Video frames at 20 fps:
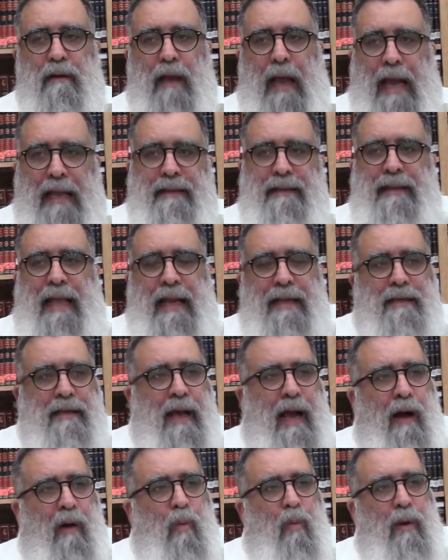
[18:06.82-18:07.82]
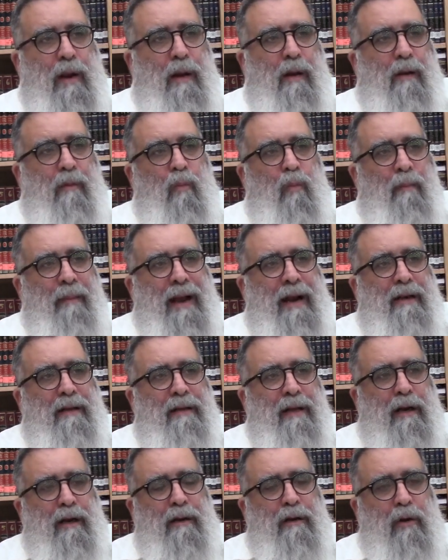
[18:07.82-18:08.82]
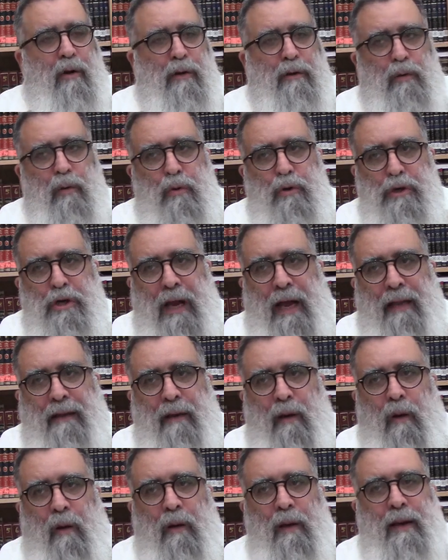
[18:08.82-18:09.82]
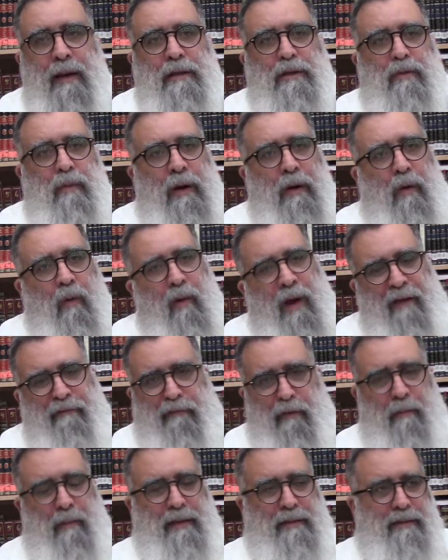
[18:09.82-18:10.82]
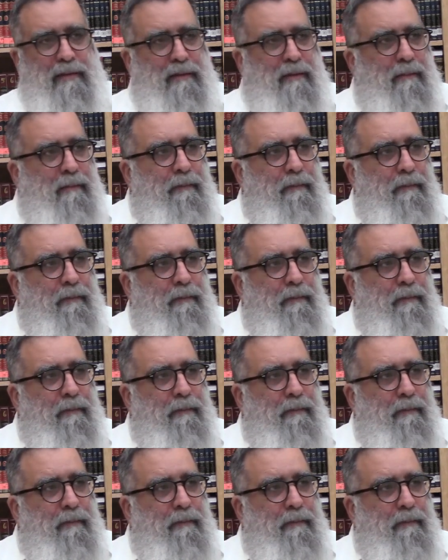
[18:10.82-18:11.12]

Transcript: And that's how we make the Kedusha, the holiness, run away from us.